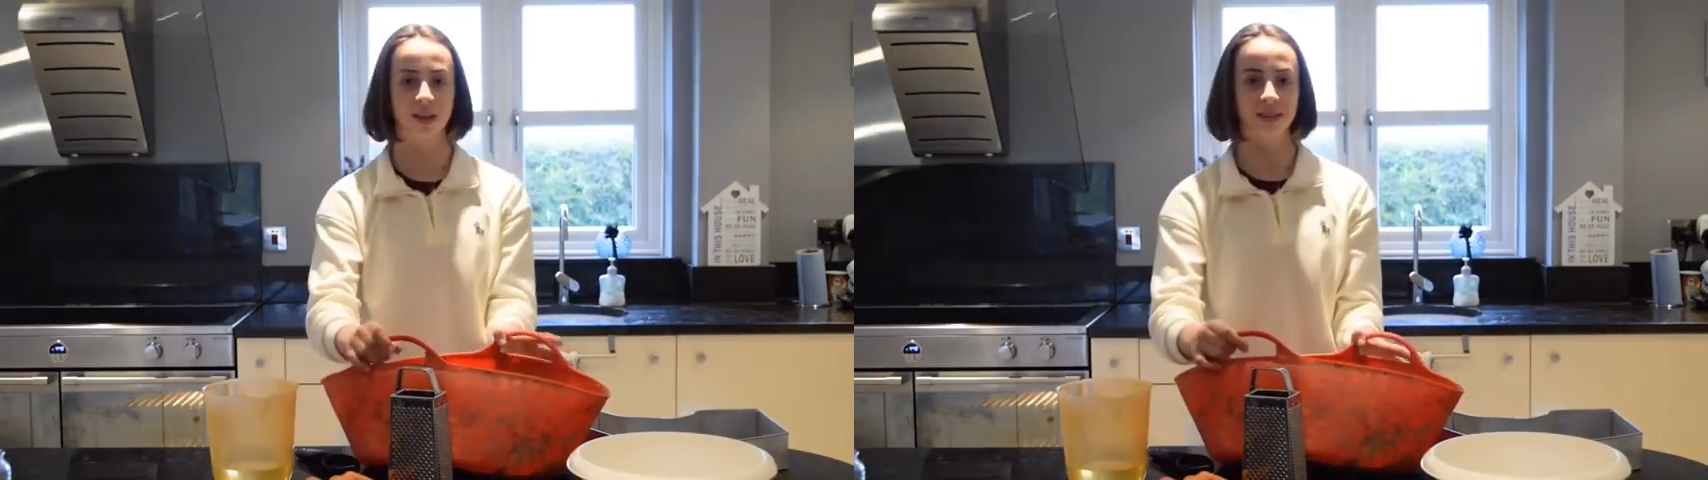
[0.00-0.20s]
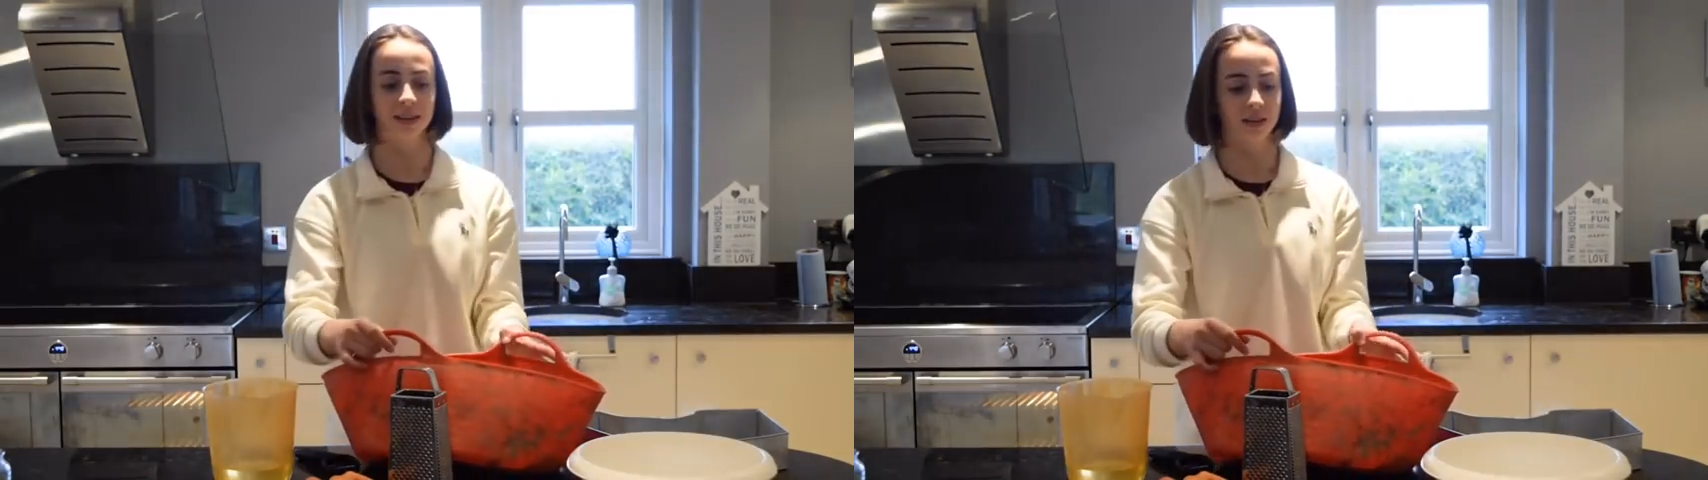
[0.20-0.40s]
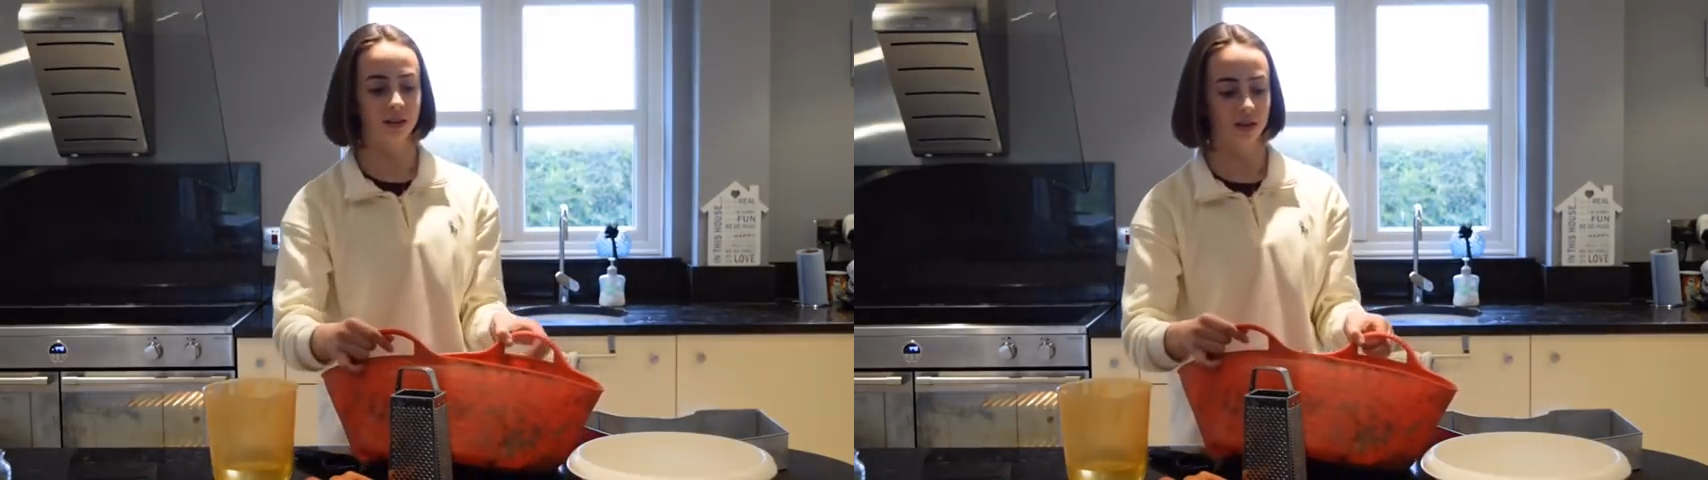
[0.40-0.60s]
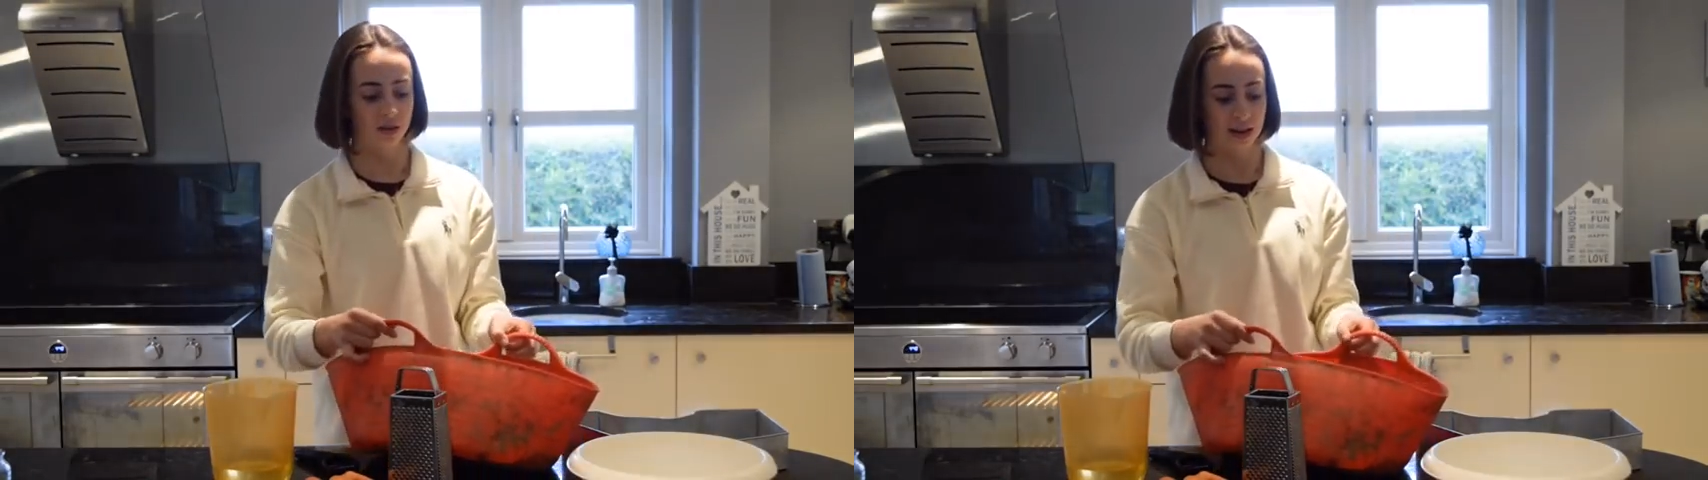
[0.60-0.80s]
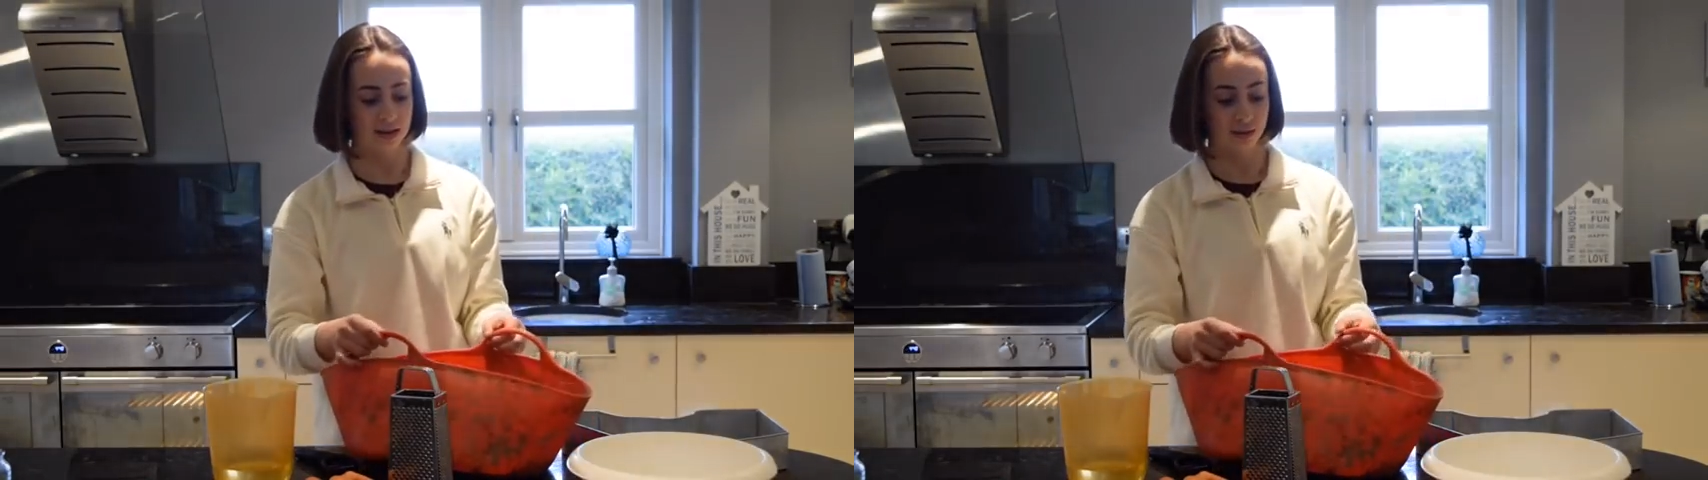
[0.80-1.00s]
thing you need to do
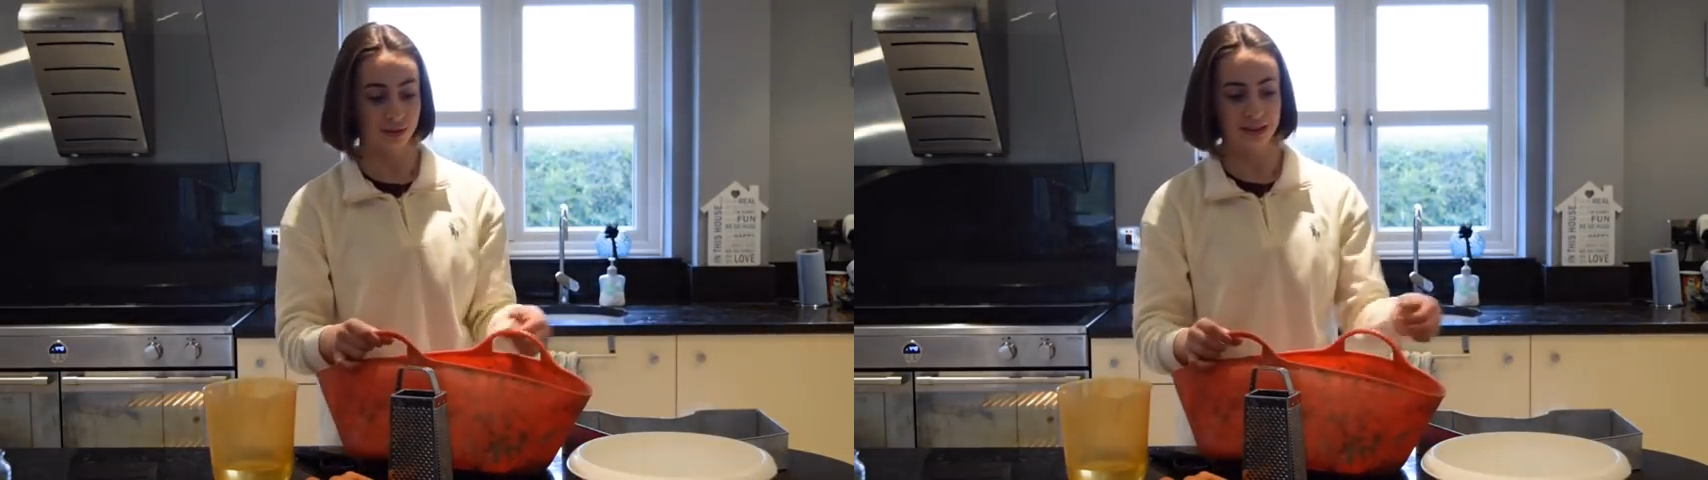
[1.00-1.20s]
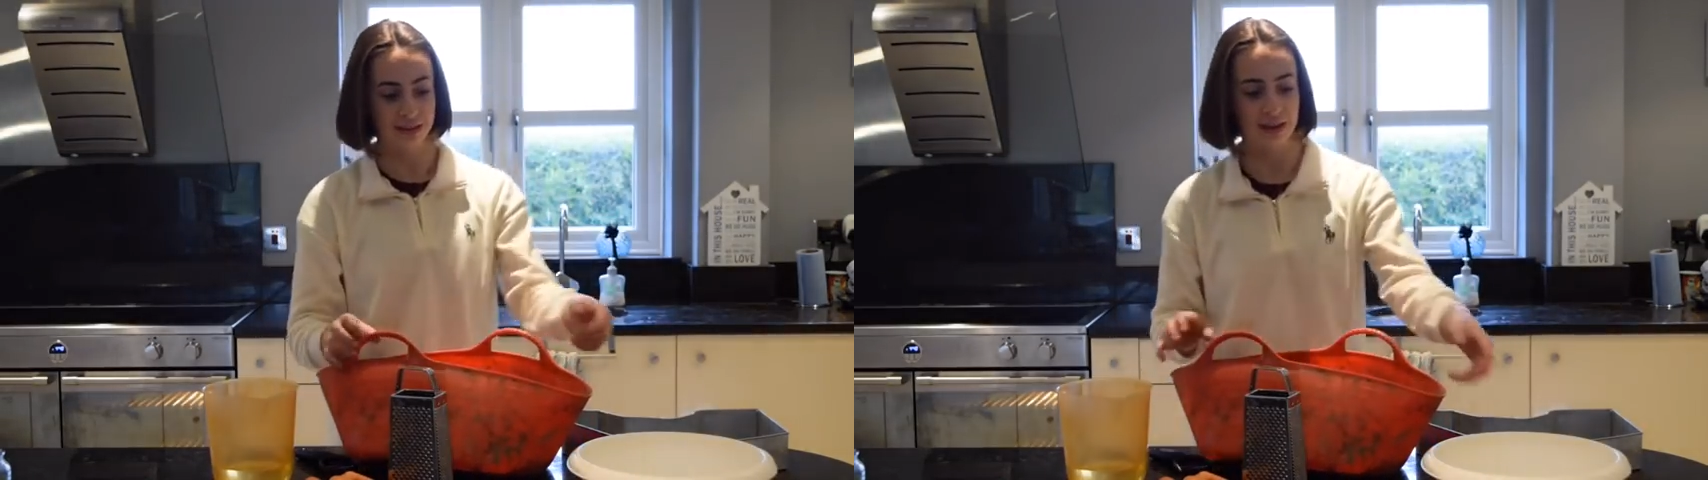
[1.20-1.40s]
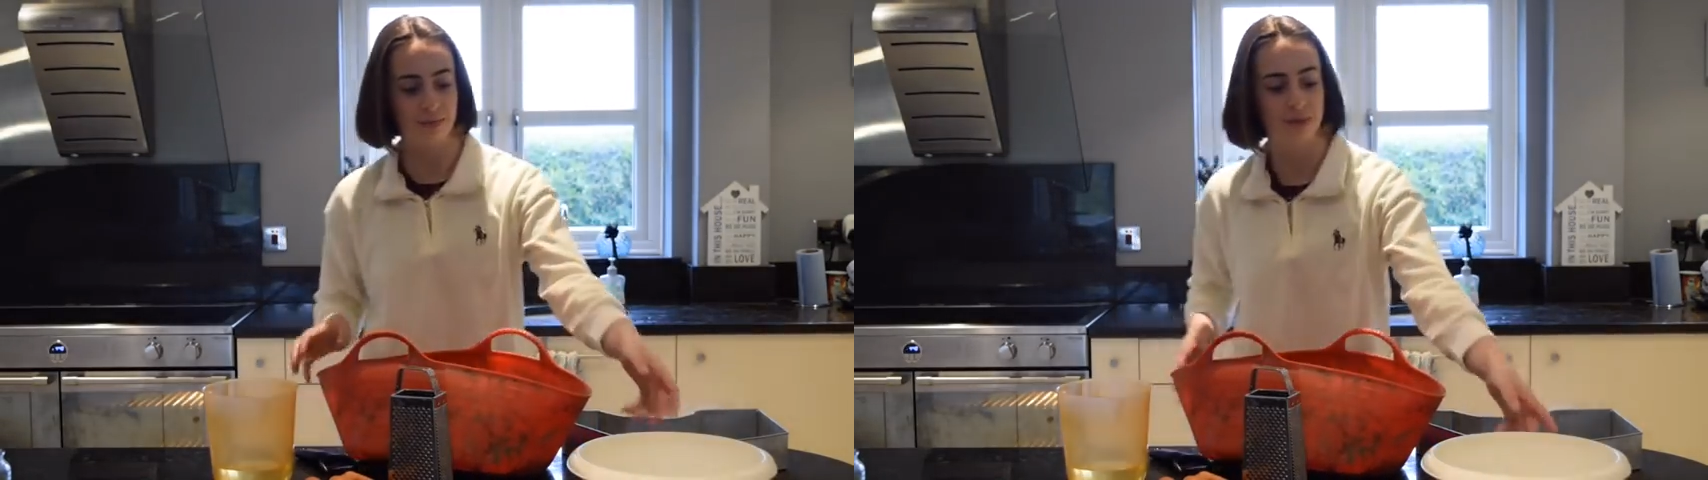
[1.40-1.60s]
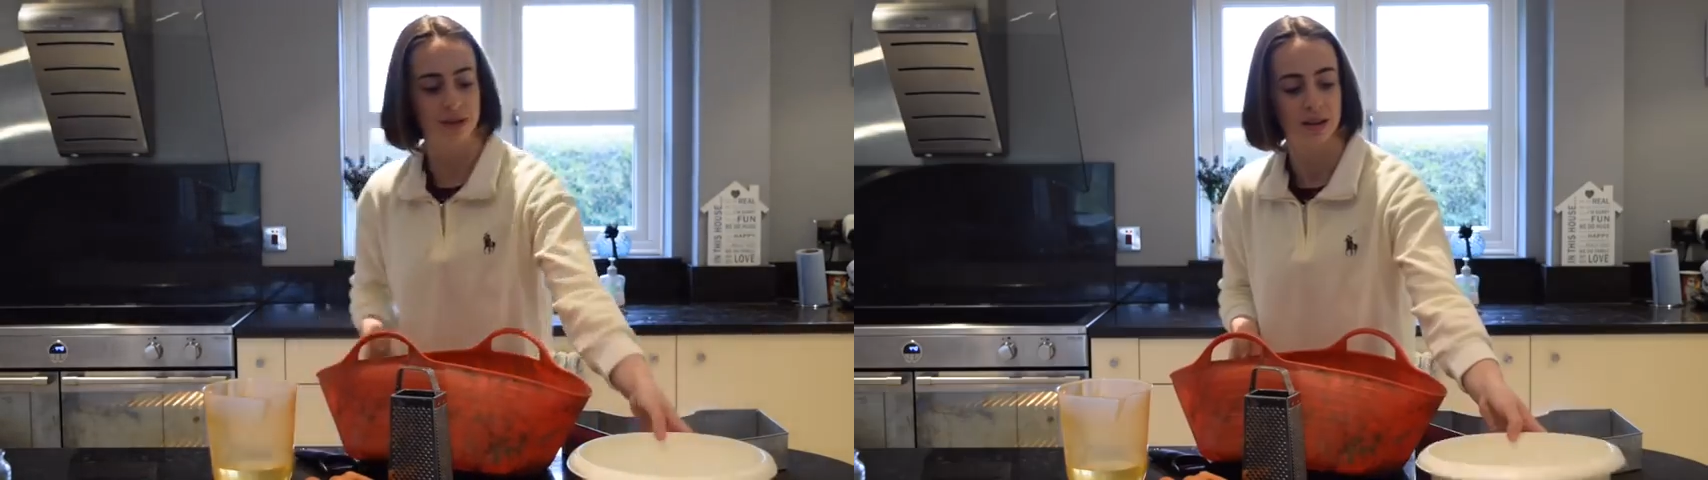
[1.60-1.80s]
is obviously tip